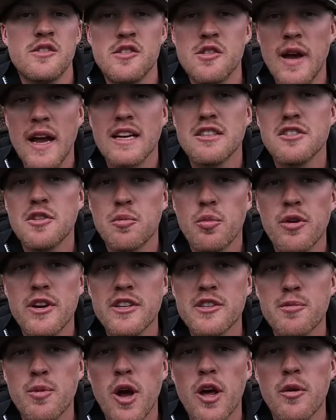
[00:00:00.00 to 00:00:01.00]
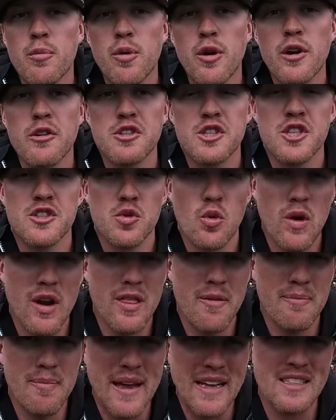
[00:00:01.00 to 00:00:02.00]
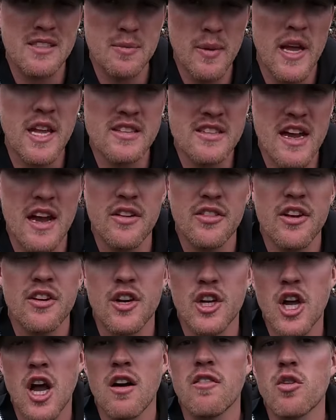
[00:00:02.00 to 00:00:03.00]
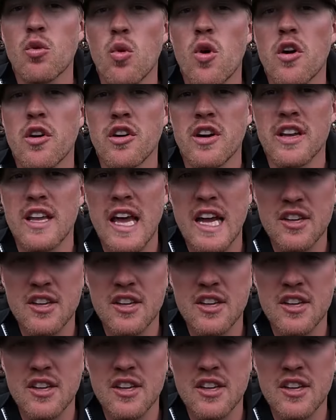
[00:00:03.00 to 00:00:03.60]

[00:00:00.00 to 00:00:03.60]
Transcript: So as the pre-spawn approaches, one of the best baits out there to cover water and